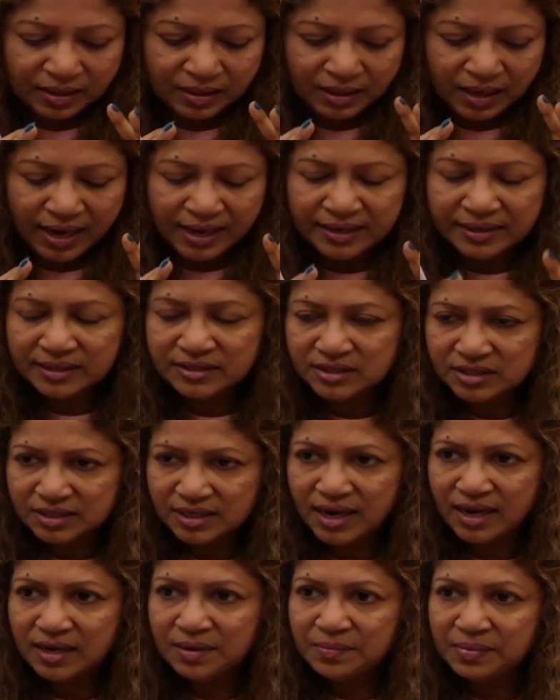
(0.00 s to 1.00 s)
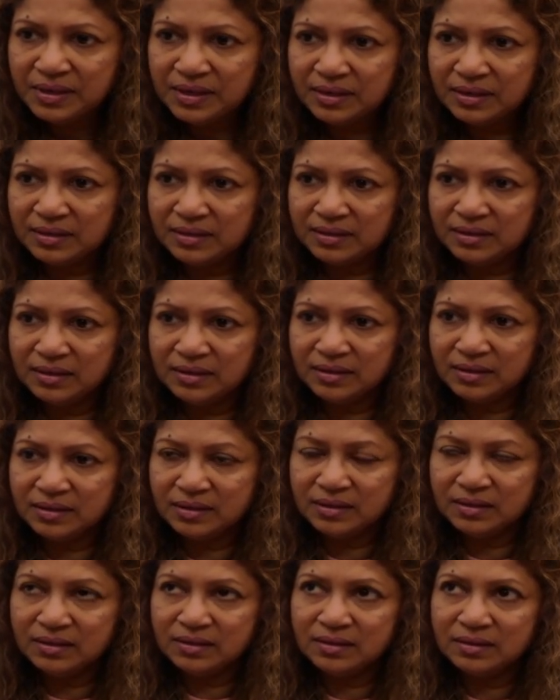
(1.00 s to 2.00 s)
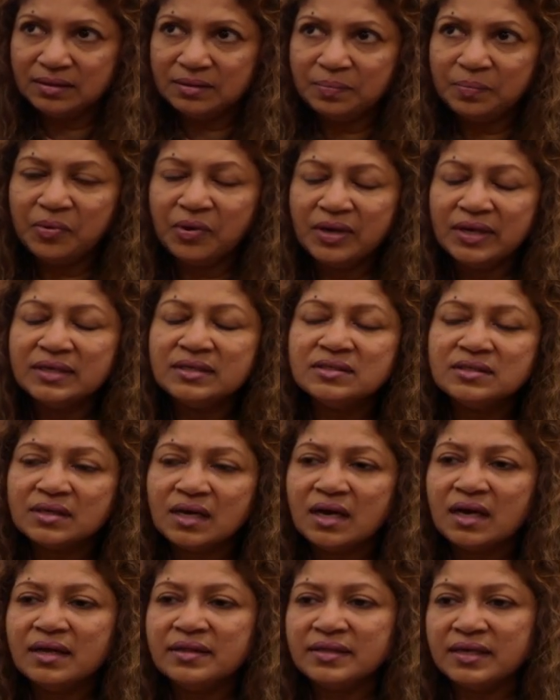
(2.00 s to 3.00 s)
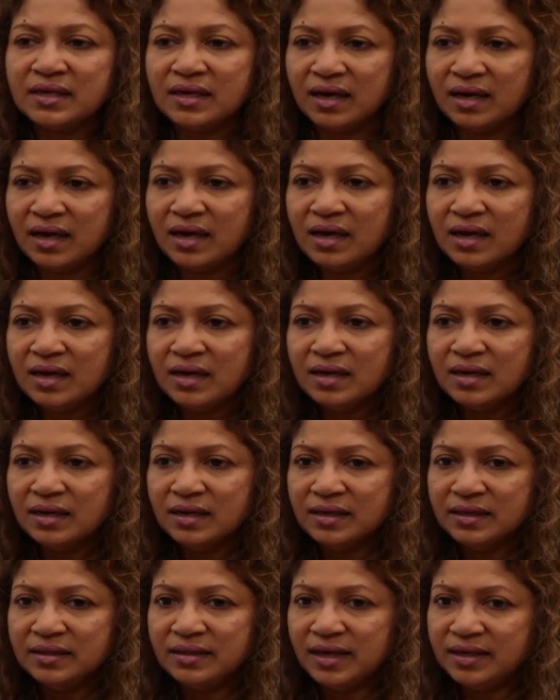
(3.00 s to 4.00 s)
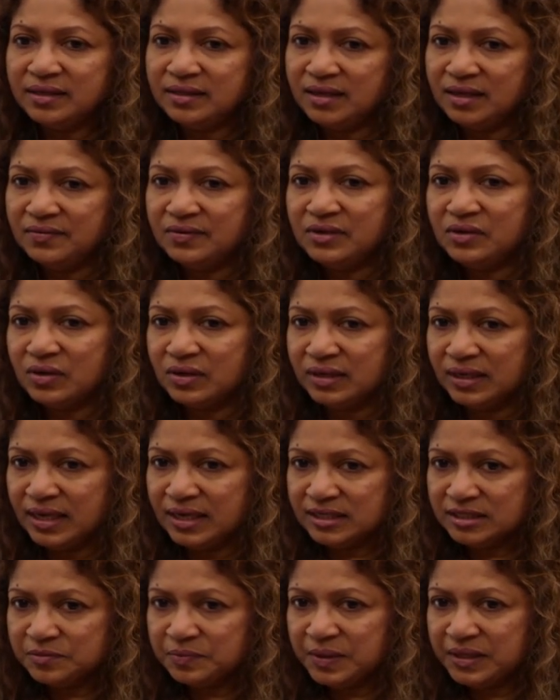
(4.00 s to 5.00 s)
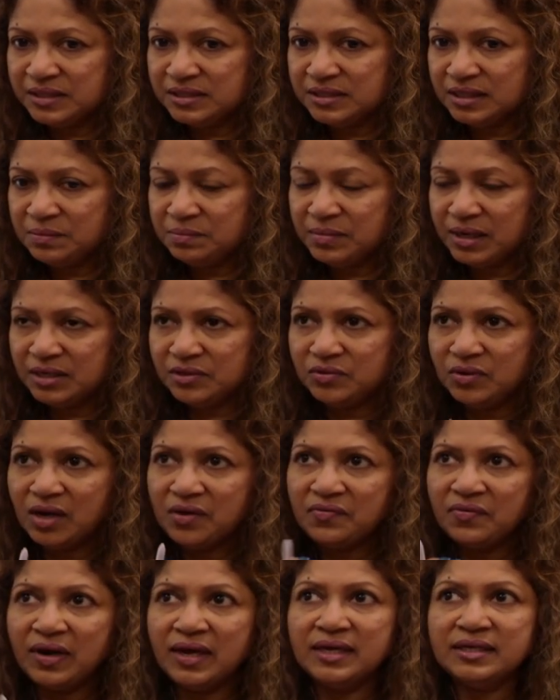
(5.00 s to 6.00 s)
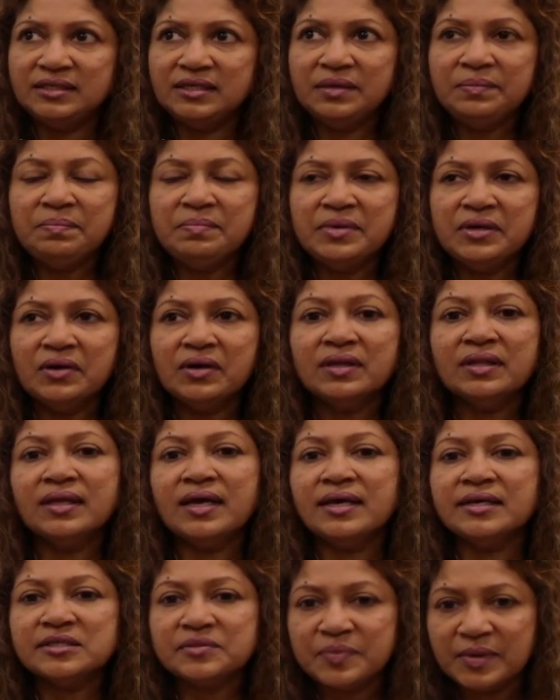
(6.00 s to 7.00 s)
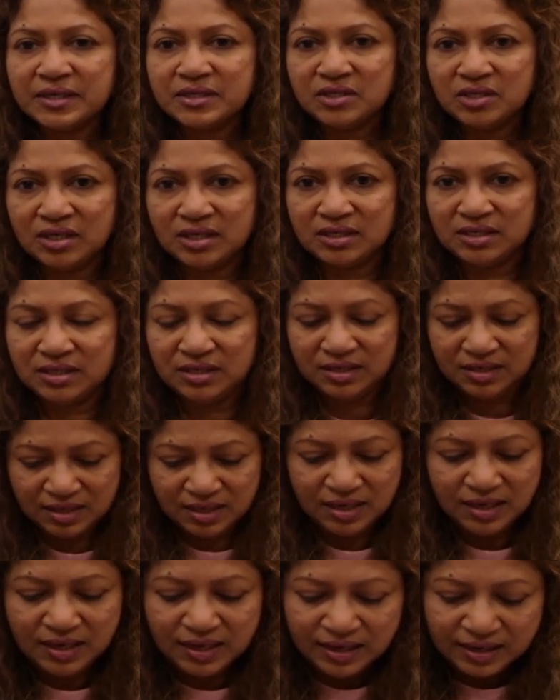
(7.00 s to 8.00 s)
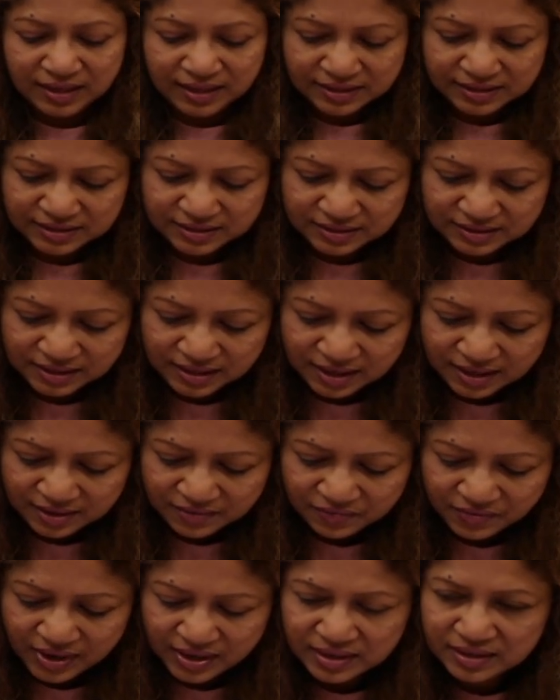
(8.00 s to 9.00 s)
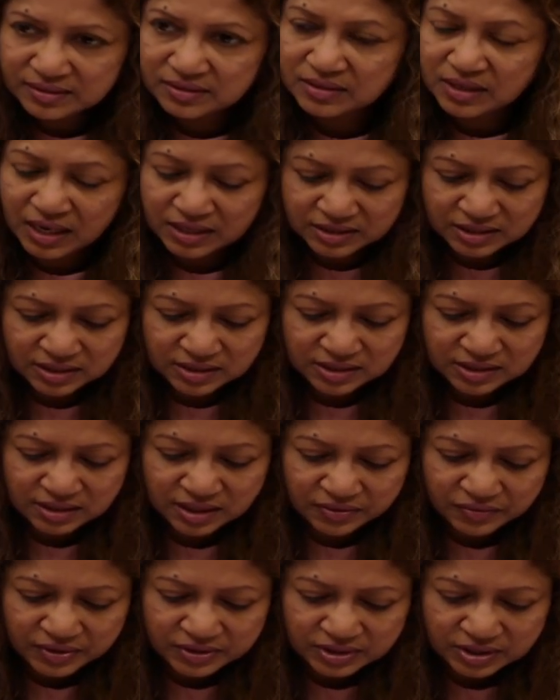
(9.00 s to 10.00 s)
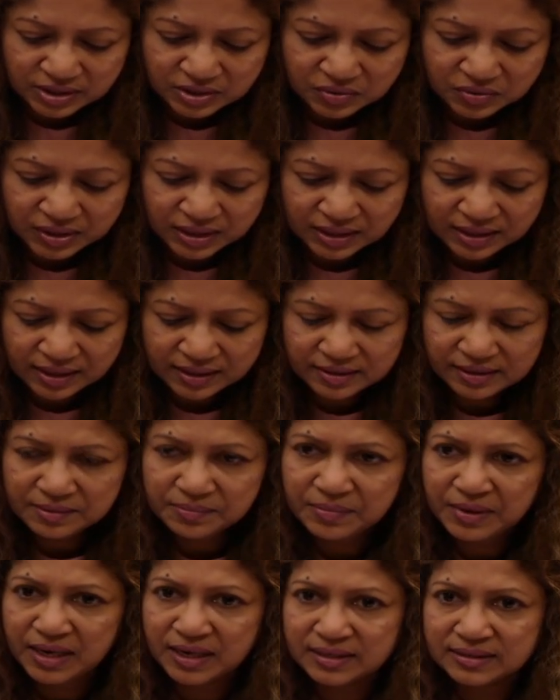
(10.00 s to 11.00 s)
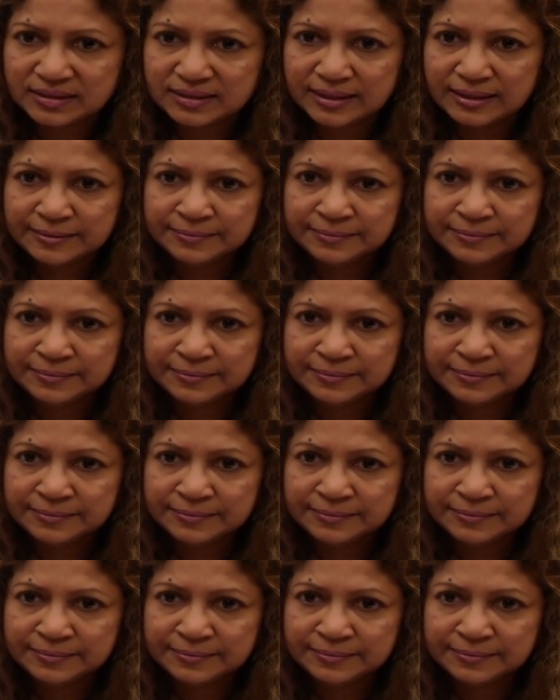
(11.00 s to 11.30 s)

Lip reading: understandable points are there that they were not expecting, but you are writing beyond their expectation. Let's say one structured essay question, you get 100 marks.